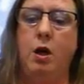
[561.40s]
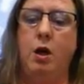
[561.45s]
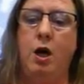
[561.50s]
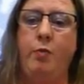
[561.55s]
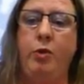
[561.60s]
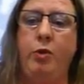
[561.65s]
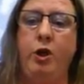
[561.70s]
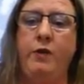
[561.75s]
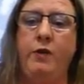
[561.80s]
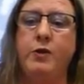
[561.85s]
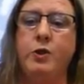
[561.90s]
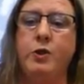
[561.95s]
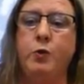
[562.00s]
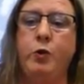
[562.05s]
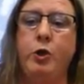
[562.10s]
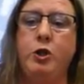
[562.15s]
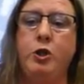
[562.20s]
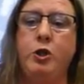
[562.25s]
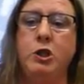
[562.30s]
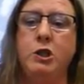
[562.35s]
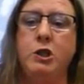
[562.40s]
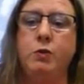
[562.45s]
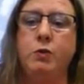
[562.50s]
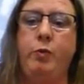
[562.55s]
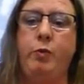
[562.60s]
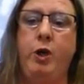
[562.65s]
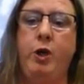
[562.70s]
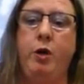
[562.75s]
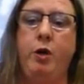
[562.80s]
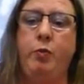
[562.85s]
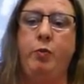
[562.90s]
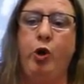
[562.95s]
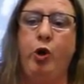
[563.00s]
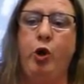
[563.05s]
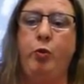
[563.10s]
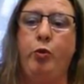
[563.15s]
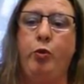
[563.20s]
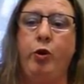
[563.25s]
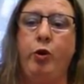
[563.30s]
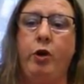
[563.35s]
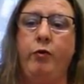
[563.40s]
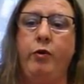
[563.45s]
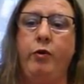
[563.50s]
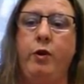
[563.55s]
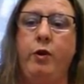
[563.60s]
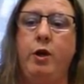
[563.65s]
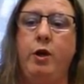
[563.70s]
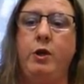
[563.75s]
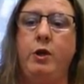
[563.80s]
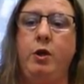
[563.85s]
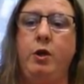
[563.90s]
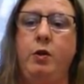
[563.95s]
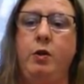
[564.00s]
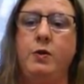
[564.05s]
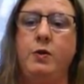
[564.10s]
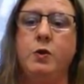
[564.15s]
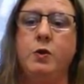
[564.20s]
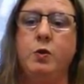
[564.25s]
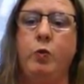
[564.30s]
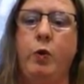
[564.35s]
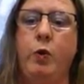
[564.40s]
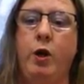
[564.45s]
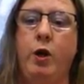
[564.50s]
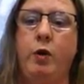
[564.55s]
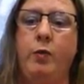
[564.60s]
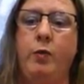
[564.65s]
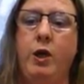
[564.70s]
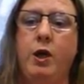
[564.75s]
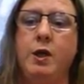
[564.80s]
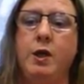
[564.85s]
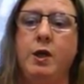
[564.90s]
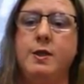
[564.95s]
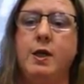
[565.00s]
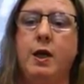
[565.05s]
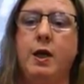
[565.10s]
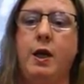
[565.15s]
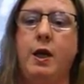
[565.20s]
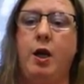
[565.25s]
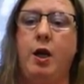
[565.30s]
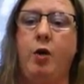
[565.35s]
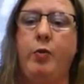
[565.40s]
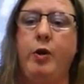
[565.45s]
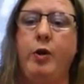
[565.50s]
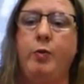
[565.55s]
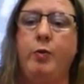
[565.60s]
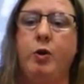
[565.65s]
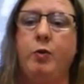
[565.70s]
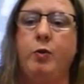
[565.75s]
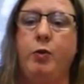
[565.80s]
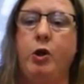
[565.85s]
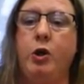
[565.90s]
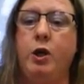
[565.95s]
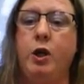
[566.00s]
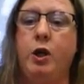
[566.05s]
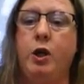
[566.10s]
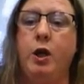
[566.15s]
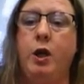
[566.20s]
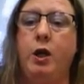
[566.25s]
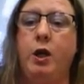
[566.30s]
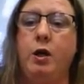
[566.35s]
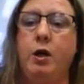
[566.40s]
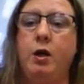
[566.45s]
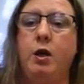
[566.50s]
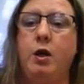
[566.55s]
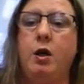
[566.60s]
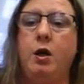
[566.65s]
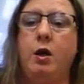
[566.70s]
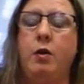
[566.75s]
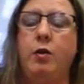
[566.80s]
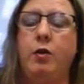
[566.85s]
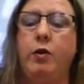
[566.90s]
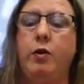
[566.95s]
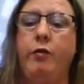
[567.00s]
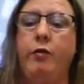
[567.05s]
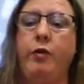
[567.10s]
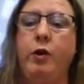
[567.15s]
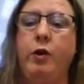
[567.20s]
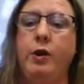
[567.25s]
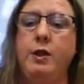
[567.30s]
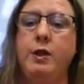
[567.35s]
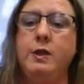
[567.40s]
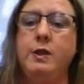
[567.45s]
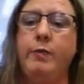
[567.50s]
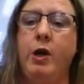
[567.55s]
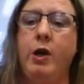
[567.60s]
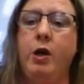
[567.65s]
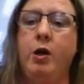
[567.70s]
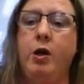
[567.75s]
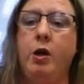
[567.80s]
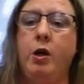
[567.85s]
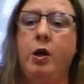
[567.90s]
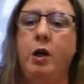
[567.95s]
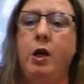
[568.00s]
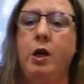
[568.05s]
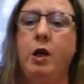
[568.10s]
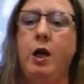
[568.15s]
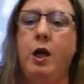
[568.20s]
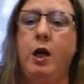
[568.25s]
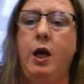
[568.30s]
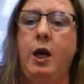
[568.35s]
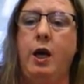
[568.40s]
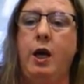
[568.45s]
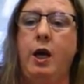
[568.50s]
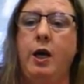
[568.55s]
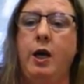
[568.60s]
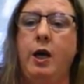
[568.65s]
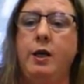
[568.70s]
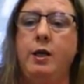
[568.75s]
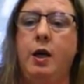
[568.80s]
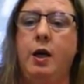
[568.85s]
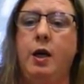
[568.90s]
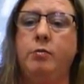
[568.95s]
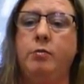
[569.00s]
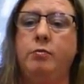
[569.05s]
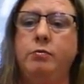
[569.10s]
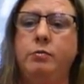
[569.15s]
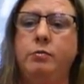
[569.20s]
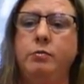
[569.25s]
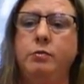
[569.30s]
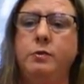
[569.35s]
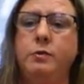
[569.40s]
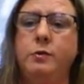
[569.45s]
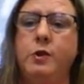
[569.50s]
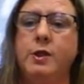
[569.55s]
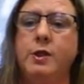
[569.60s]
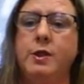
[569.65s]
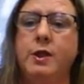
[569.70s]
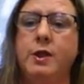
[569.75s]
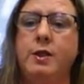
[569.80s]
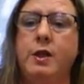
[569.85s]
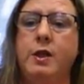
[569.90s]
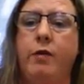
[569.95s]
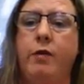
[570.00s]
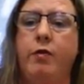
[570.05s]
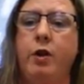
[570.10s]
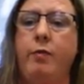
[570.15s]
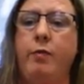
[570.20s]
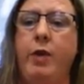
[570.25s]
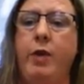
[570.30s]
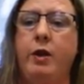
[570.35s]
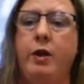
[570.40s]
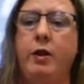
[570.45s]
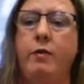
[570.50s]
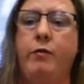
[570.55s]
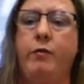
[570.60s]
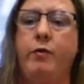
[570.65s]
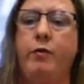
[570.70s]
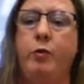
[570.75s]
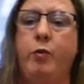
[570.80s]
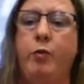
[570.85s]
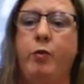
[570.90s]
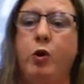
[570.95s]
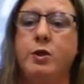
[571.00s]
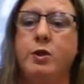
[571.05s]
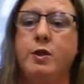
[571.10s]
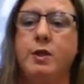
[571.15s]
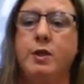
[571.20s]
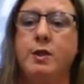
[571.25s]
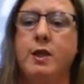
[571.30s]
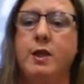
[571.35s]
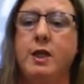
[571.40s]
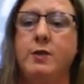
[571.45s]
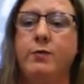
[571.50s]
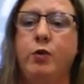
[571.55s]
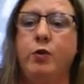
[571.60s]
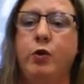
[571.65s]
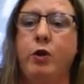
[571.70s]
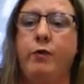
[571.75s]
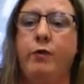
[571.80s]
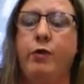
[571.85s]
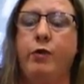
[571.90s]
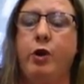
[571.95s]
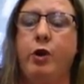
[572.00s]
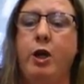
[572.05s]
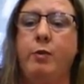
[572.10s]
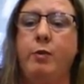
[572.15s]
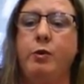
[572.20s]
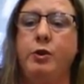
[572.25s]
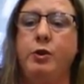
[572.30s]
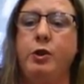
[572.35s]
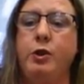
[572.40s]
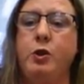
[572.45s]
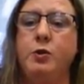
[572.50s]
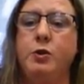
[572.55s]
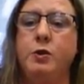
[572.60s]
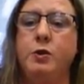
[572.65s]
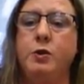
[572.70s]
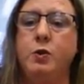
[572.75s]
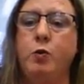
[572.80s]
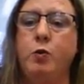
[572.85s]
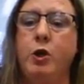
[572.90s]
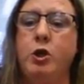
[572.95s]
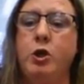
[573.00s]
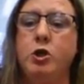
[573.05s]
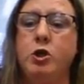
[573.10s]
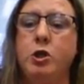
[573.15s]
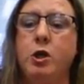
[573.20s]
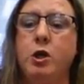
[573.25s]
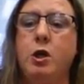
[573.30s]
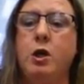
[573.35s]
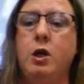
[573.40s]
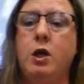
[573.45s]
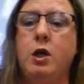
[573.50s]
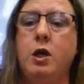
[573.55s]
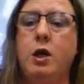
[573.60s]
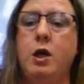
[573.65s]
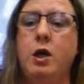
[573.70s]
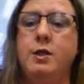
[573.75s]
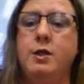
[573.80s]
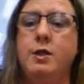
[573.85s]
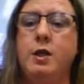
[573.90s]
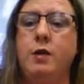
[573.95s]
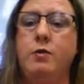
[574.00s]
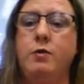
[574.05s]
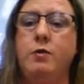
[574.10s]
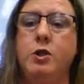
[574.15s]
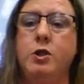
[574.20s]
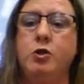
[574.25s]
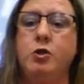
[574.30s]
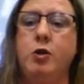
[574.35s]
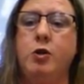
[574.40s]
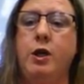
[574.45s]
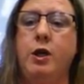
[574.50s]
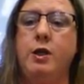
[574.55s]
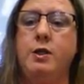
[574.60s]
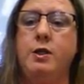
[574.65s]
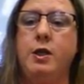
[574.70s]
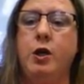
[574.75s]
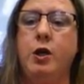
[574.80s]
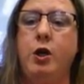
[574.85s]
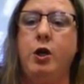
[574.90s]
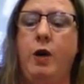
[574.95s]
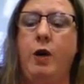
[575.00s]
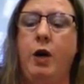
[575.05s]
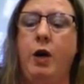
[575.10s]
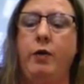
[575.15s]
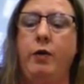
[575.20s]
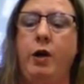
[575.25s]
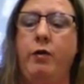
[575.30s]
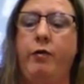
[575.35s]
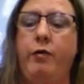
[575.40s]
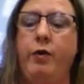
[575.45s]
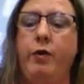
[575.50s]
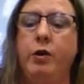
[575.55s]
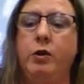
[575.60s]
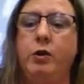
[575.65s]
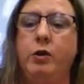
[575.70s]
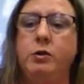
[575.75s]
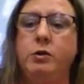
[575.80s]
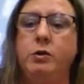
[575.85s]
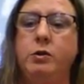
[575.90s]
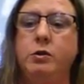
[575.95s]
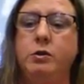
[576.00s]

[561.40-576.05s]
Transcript: I believe switches would be appropriate for them to use as well because it could help them communicate their feelings better, and this could definitely make them feel more successful if they're able to use a switch instead of just trying to tell you how they feel.